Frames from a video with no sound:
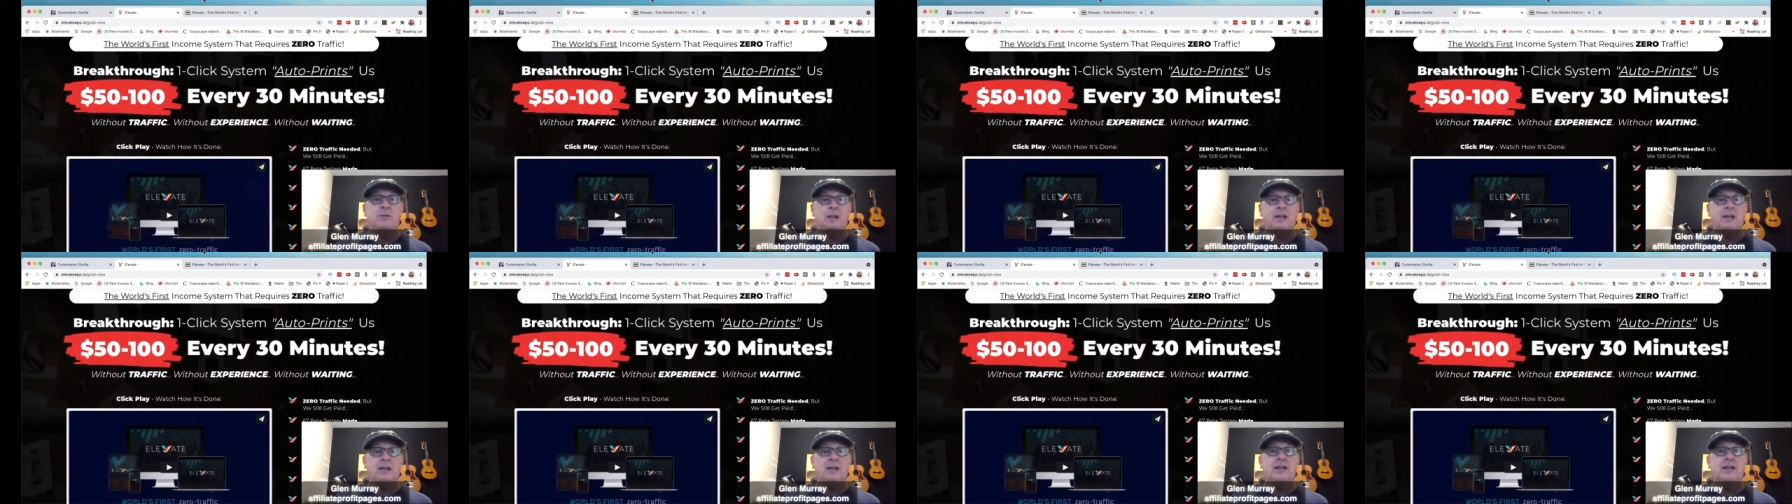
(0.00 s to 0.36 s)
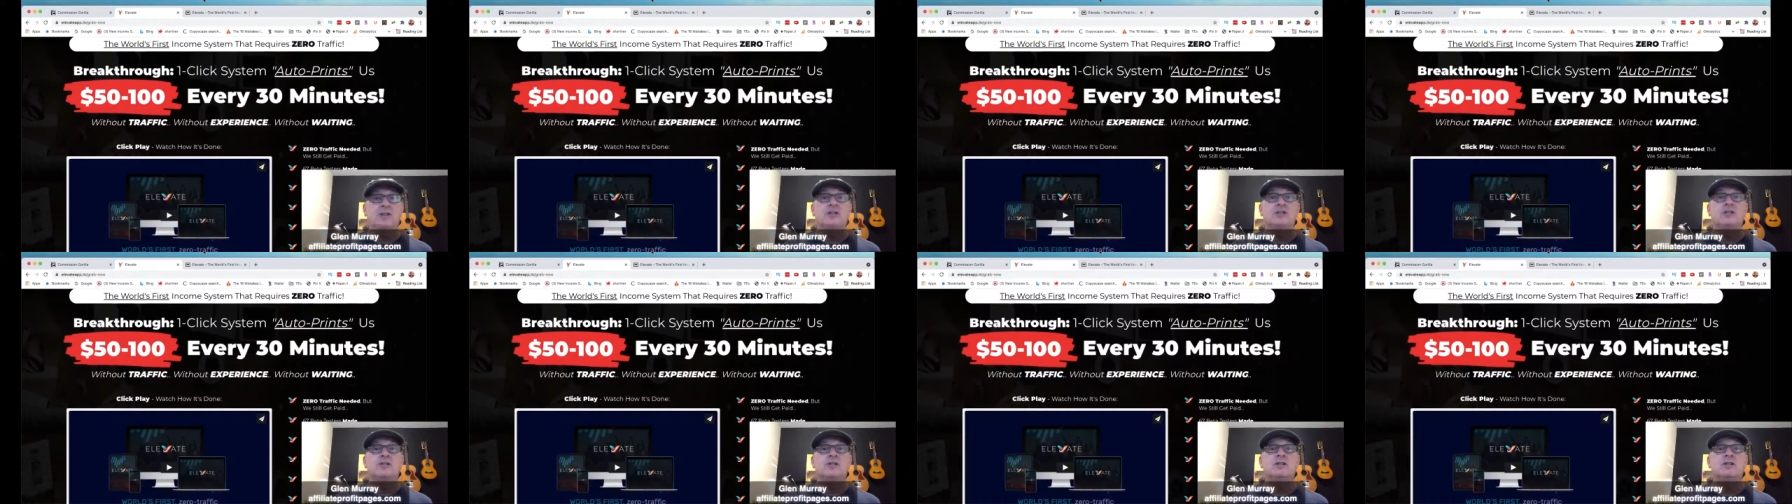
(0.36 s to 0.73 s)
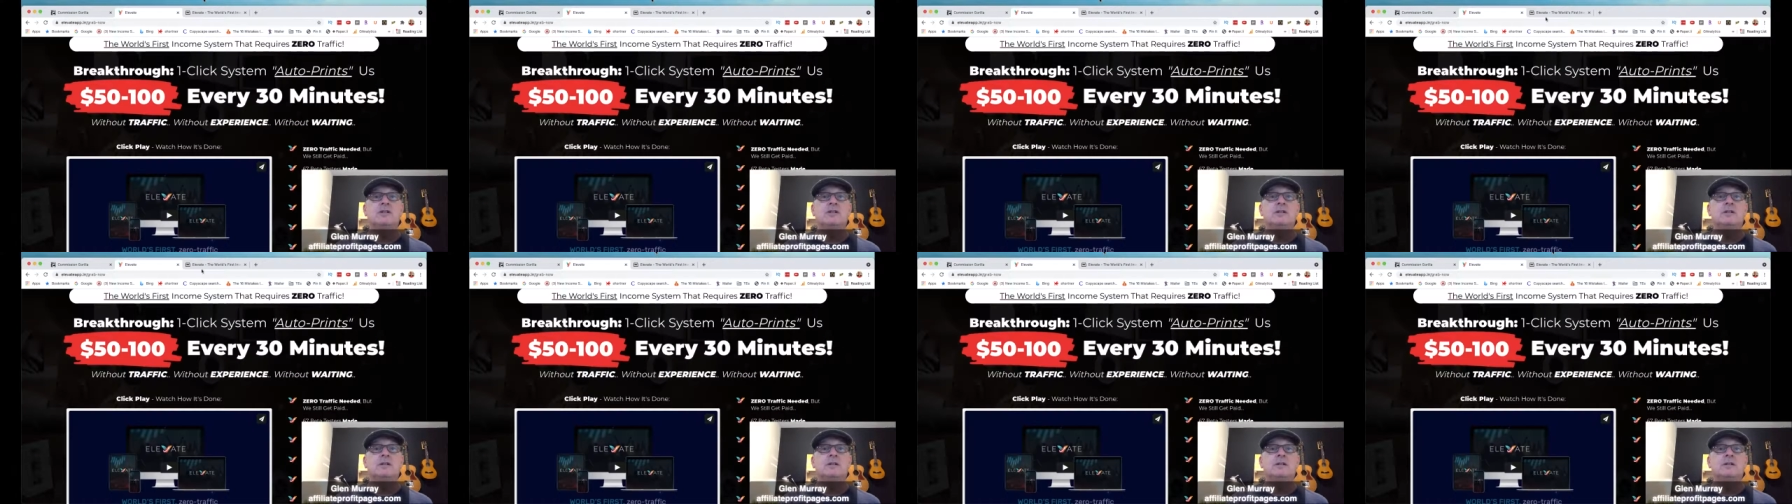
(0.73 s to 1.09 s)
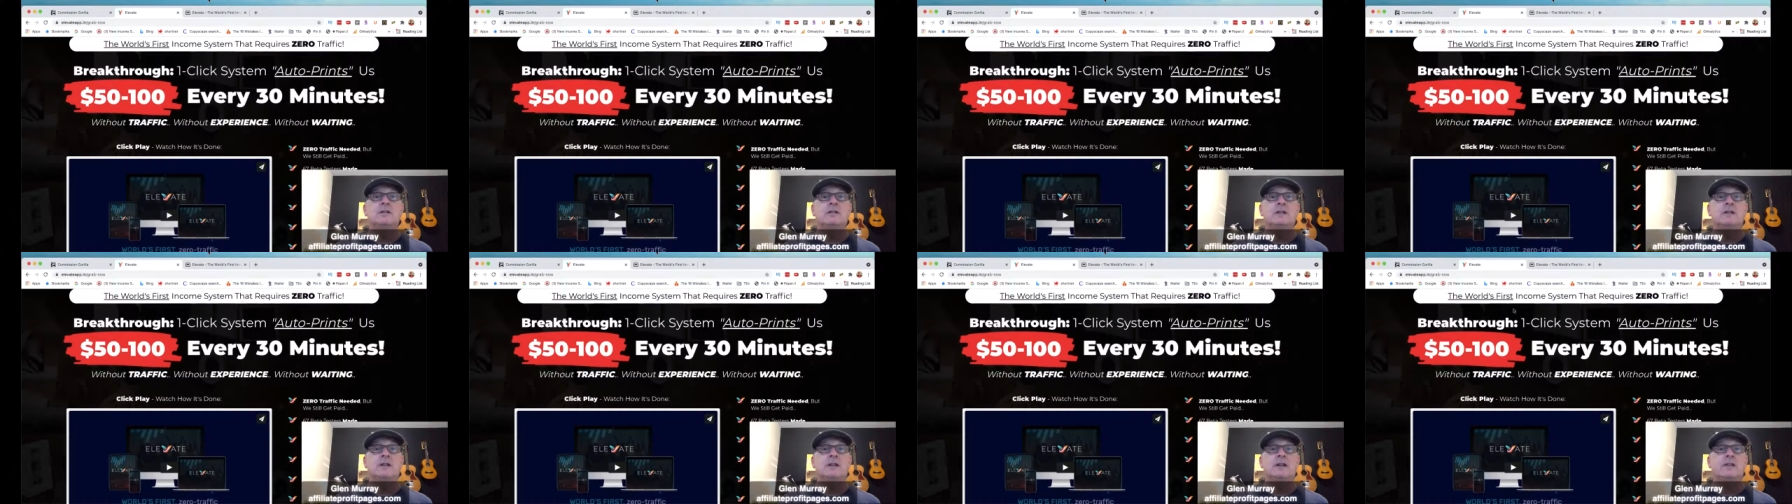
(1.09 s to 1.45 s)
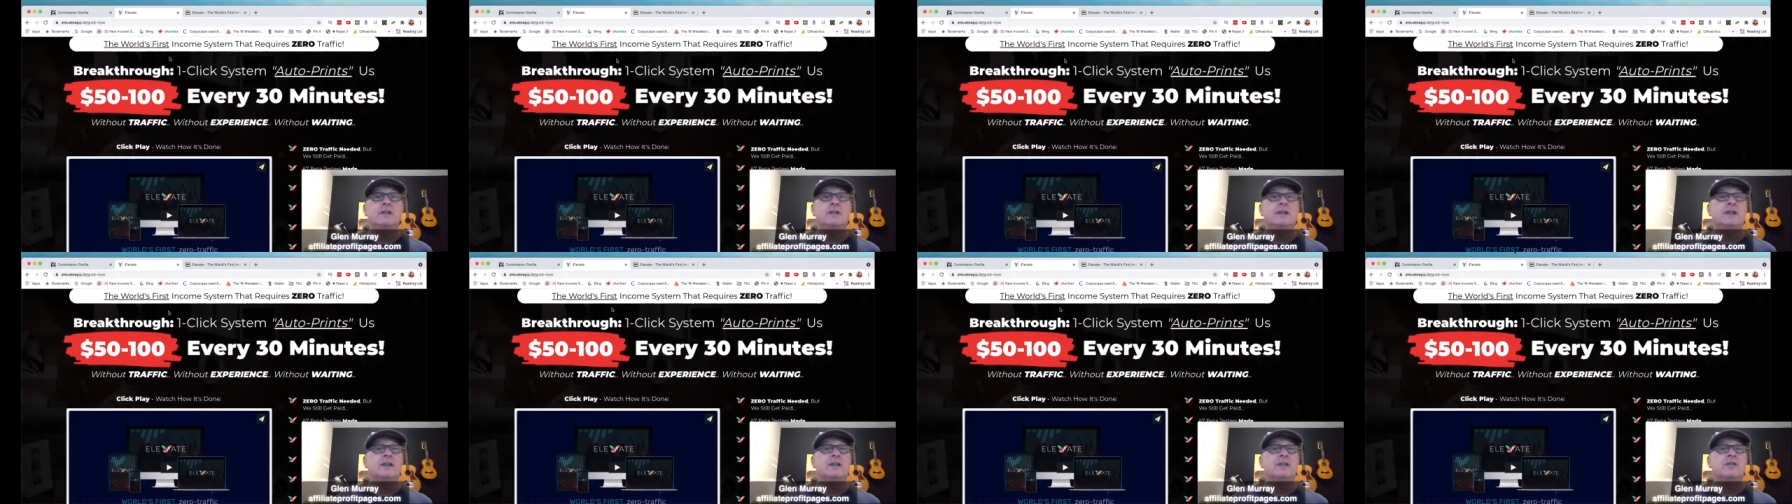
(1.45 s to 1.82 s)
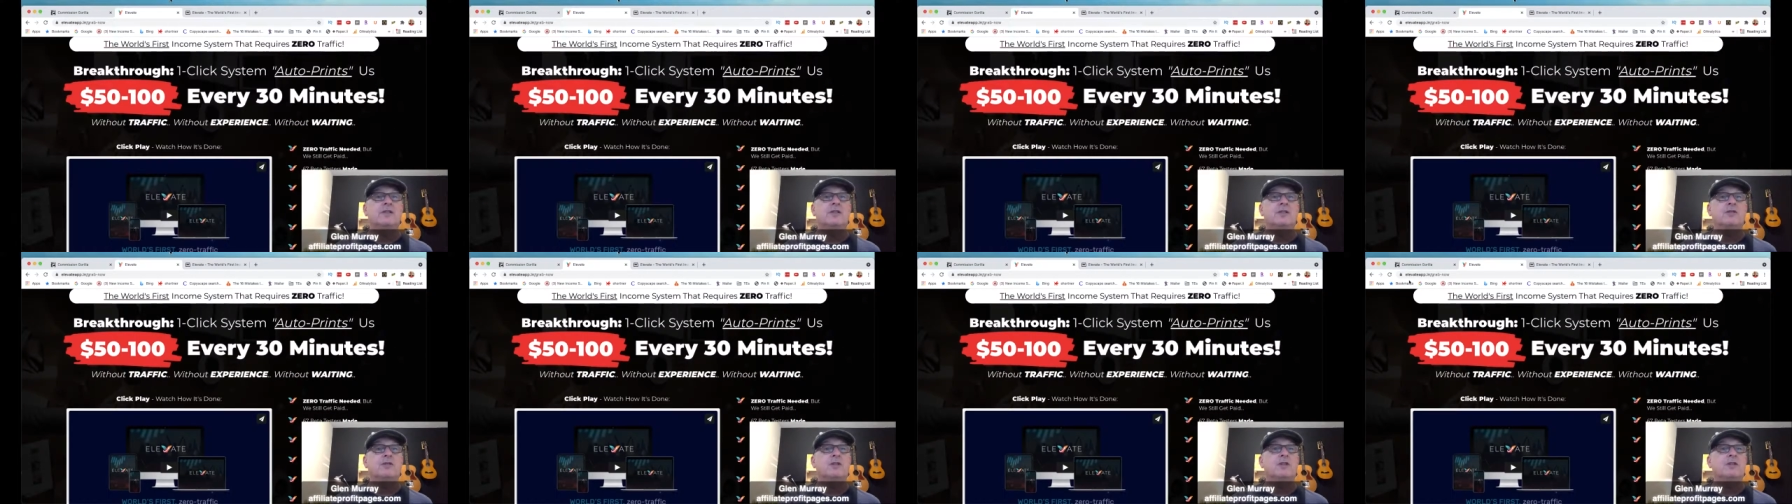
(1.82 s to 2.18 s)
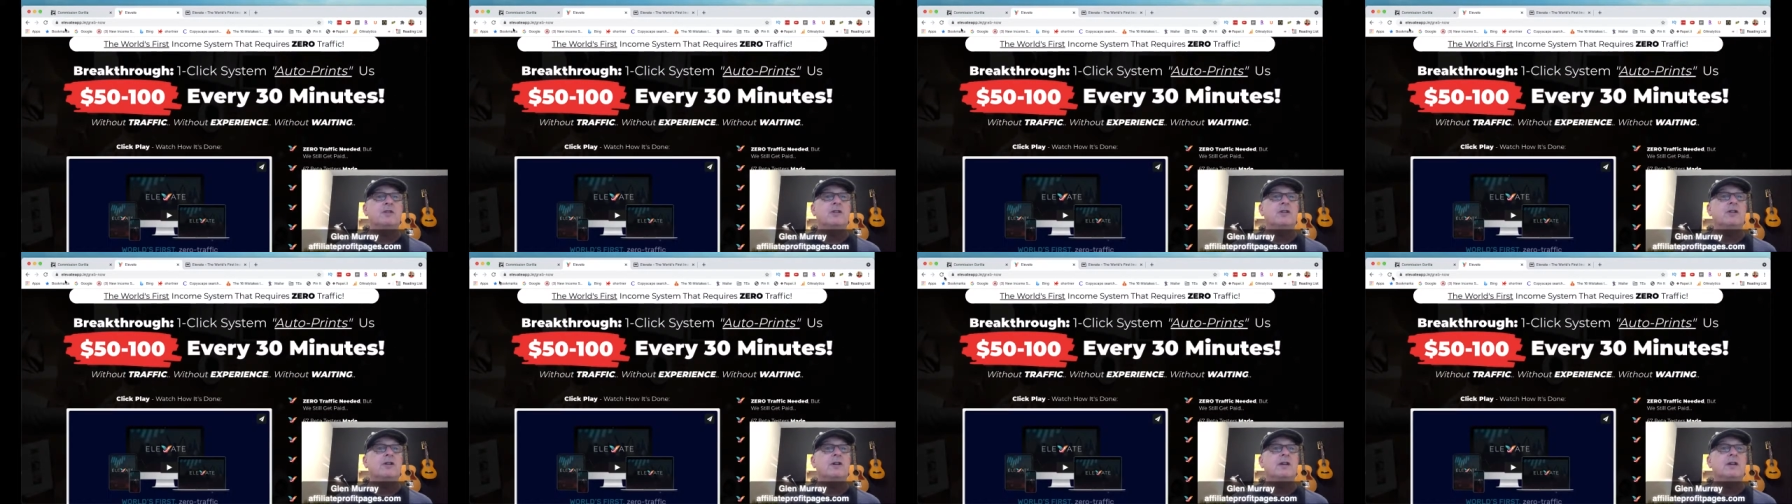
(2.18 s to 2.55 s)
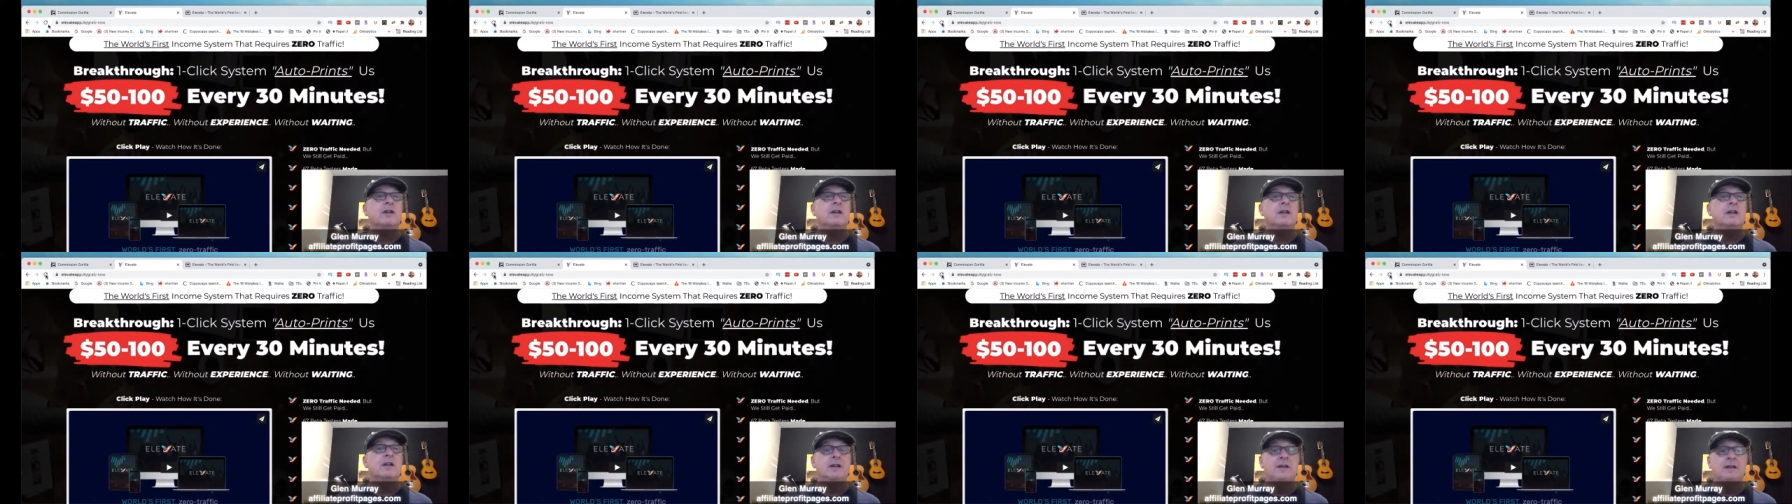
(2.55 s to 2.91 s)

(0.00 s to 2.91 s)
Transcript: page. I think it's already gone.